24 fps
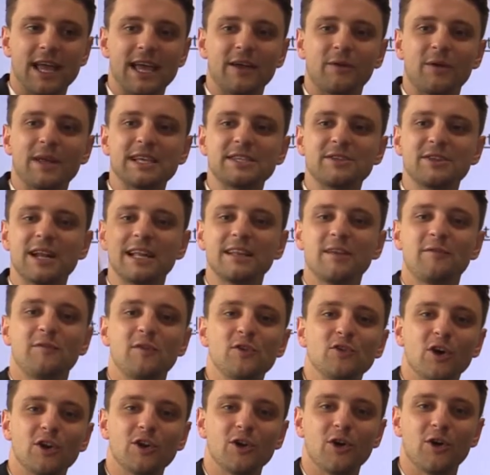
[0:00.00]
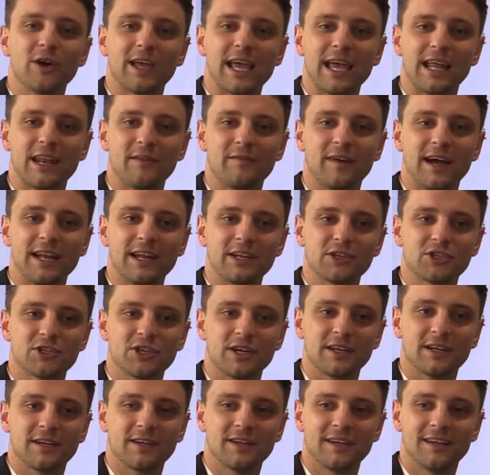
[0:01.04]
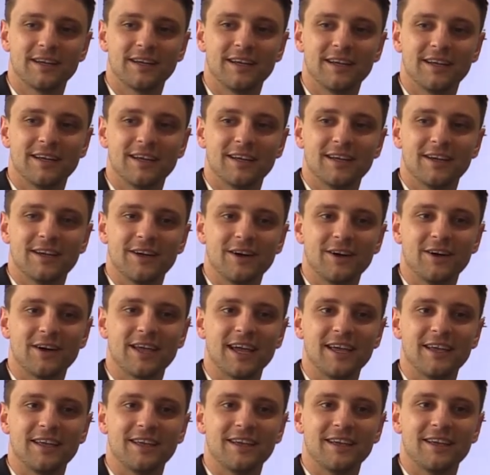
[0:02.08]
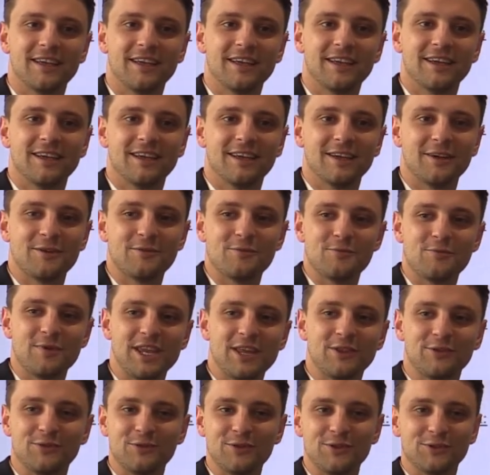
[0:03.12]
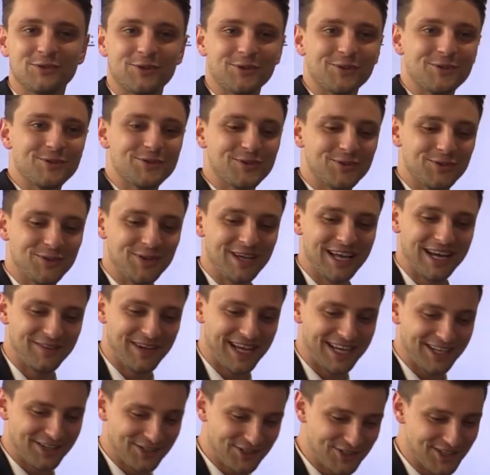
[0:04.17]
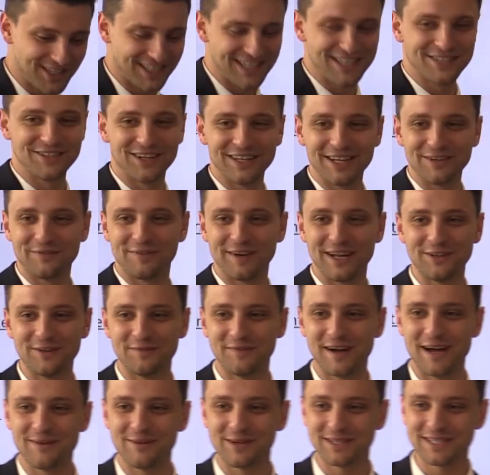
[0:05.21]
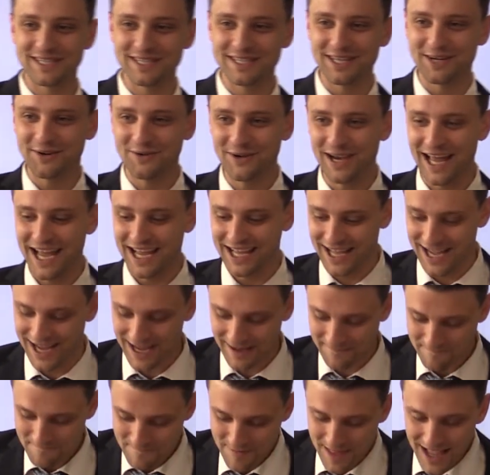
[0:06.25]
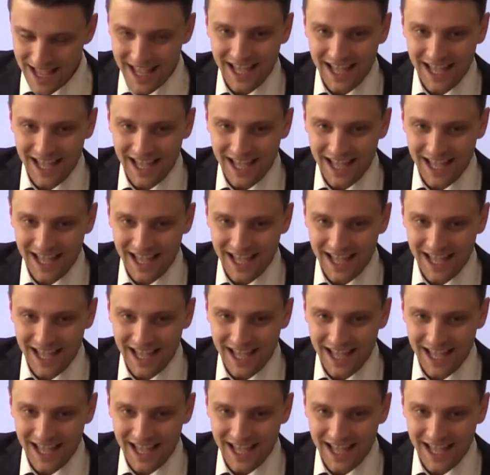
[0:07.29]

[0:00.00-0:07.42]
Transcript: Okay, raise your hand if you don't know Gary Vaynerchuk. Okay, we need to introduce you to Gary Vaynerchuk. He's not a friend of ours, he's an online guy.